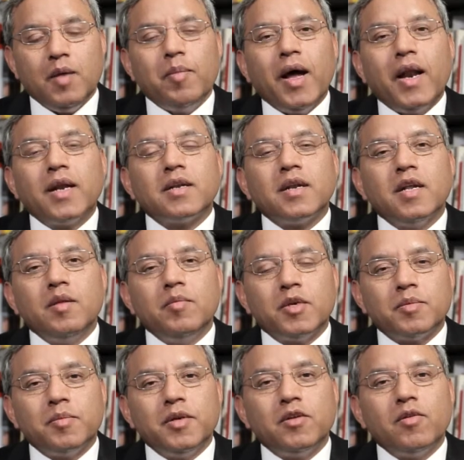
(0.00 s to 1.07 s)
a bilateral
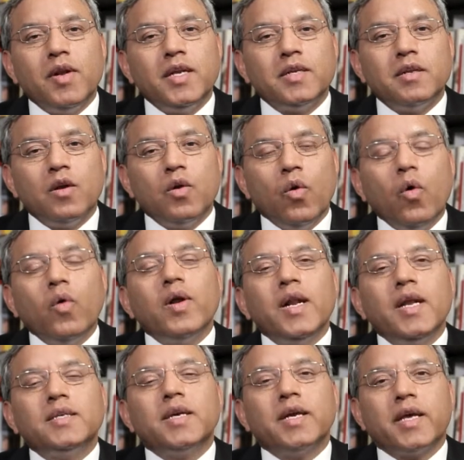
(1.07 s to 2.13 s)
investment law
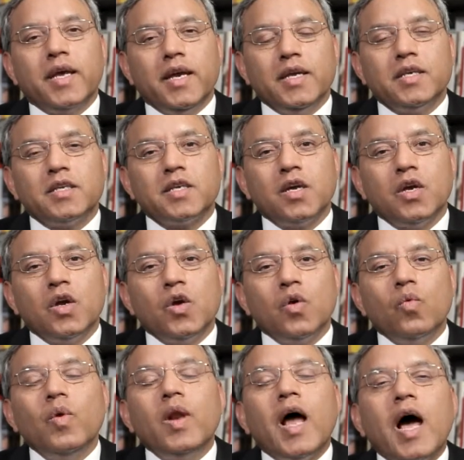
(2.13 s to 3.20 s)
related case
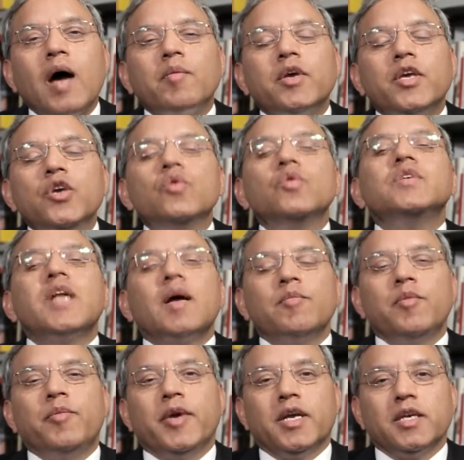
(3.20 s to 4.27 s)
will have a huge
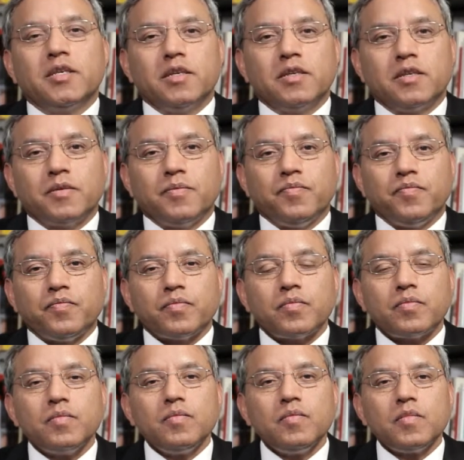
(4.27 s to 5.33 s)
ramifications.
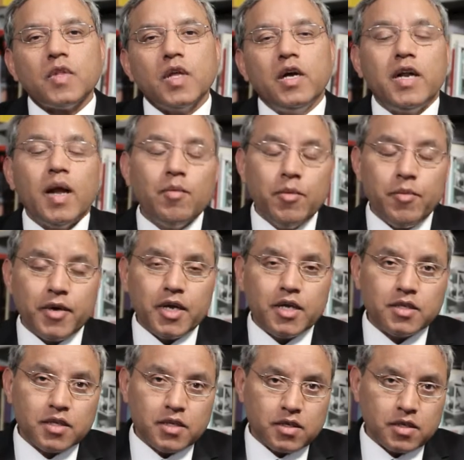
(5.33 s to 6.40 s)

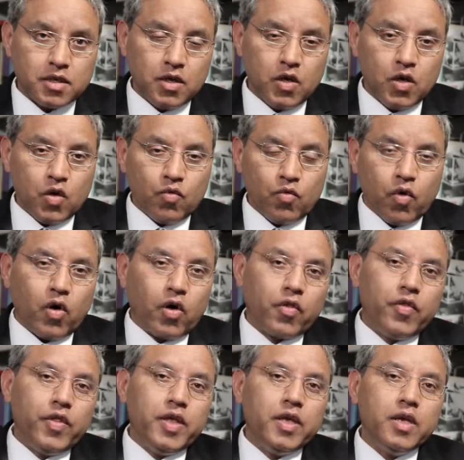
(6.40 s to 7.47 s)
Ramifications
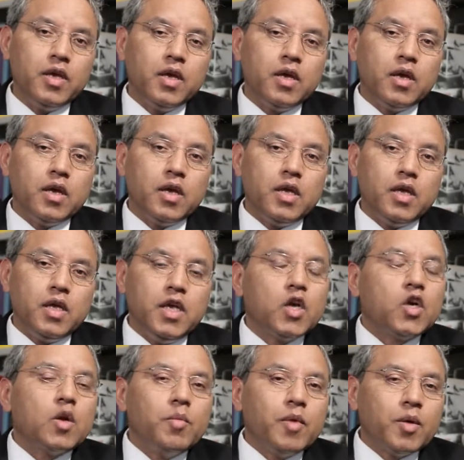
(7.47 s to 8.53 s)
for the
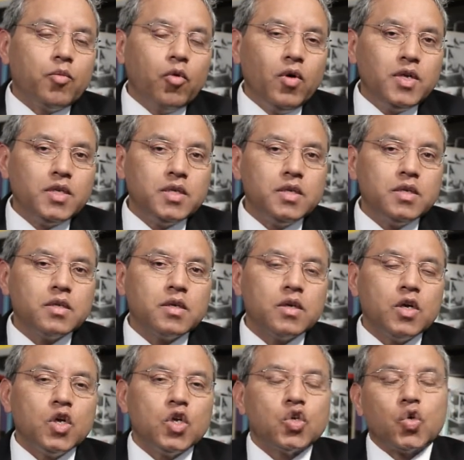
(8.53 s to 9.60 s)
economic policies,
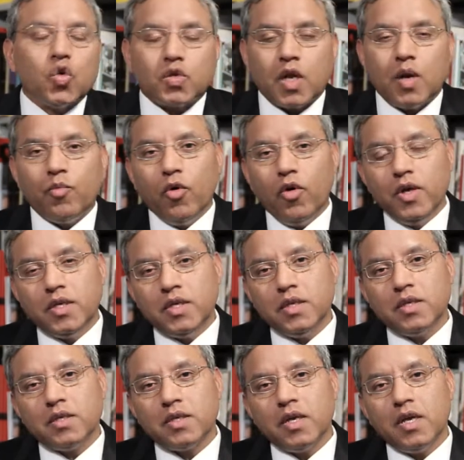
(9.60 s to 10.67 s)
social
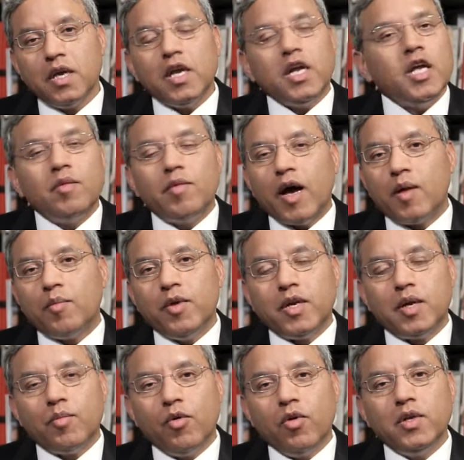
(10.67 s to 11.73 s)
policies,
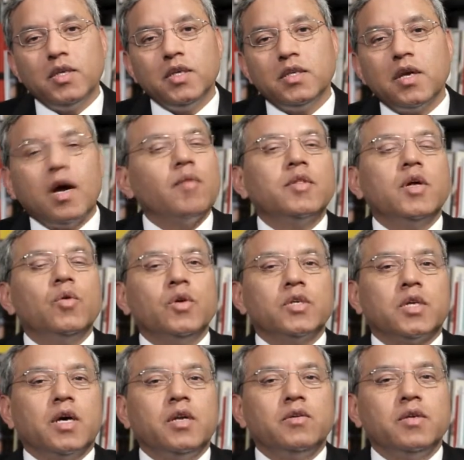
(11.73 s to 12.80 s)
environmental policies of the
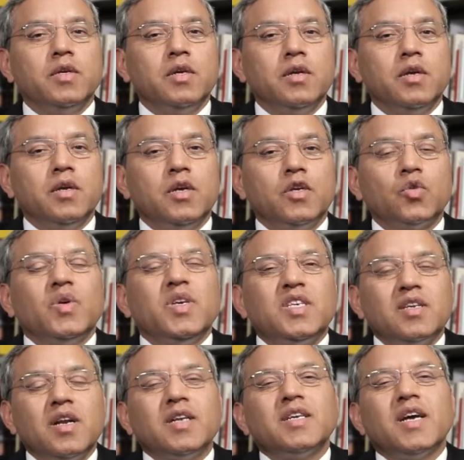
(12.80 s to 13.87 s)
host country. So, it
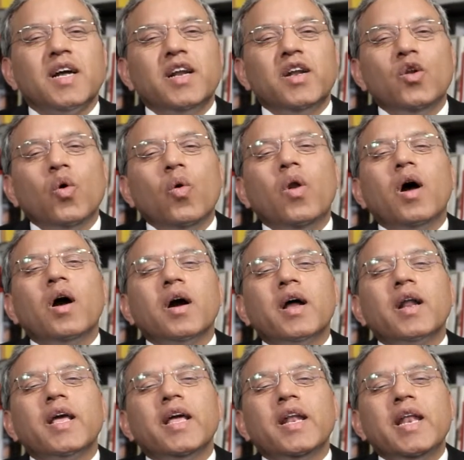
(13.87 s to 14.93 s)
is no
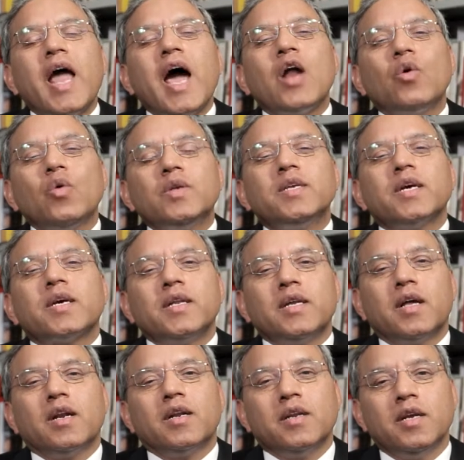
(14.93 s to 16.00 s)
longer a narrow
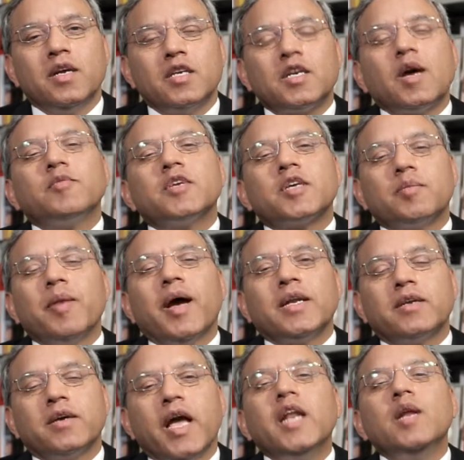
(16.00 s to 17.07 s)
technical subject
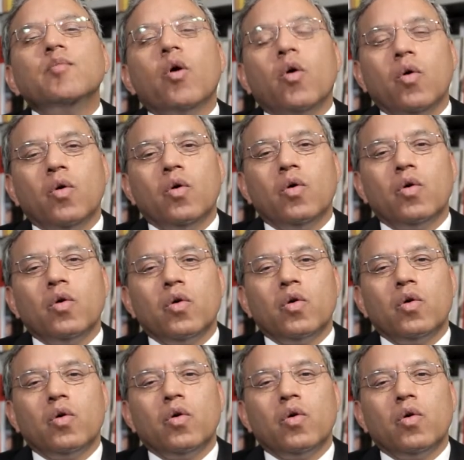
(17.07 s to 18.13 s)
matter anymore.
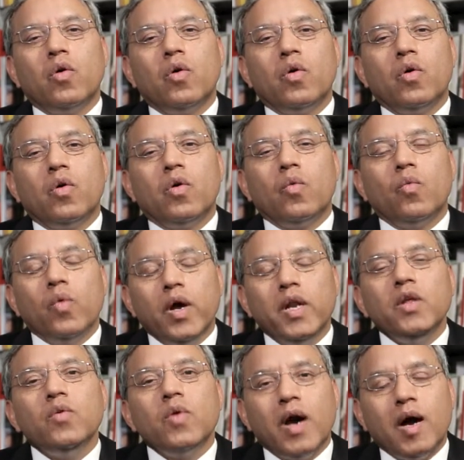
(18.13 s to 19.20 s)

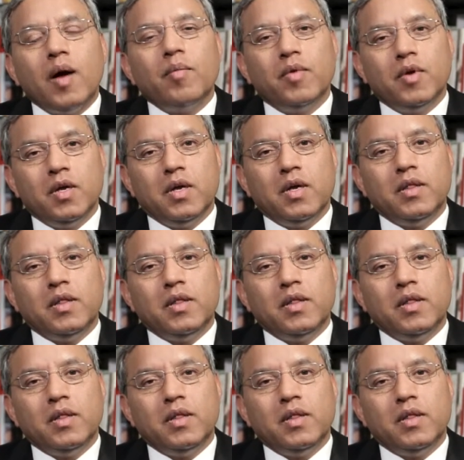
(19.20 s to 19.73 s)
When you have